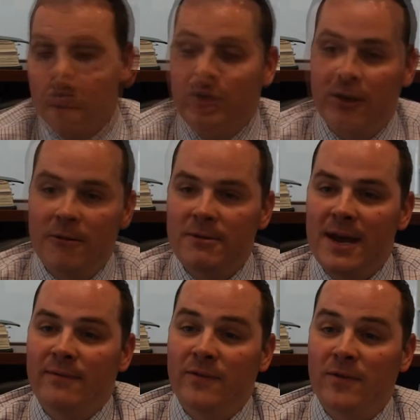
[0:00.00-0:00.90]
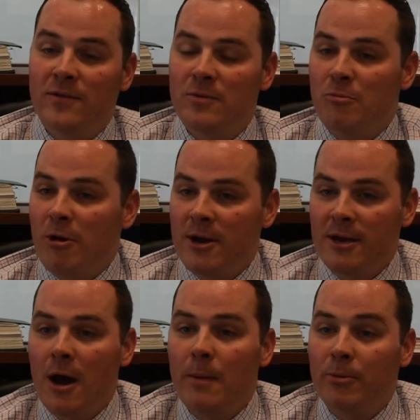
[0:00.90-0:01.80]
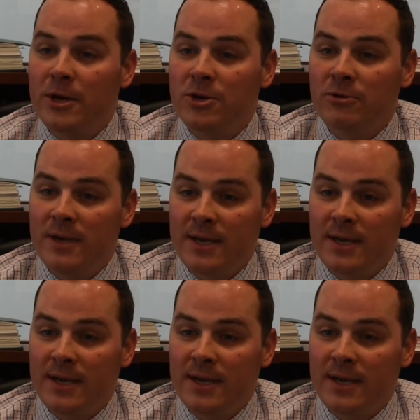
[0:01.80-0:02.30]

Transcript: We currently have the system running operationally